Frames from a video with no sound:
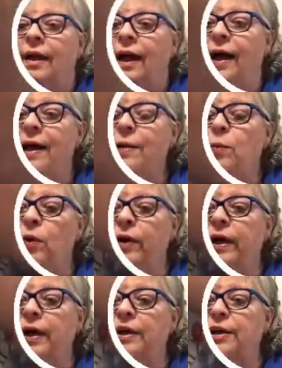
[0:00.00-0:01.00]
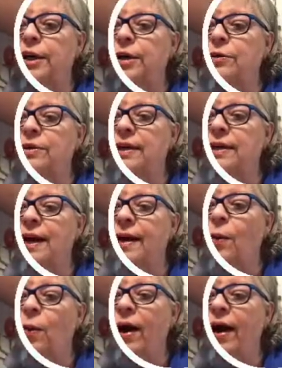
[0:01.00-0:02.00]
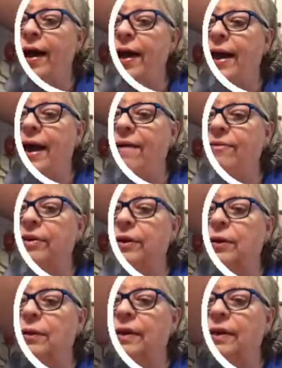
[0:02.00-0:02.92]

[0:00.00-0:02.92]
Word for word: I am working a new DIY avenue.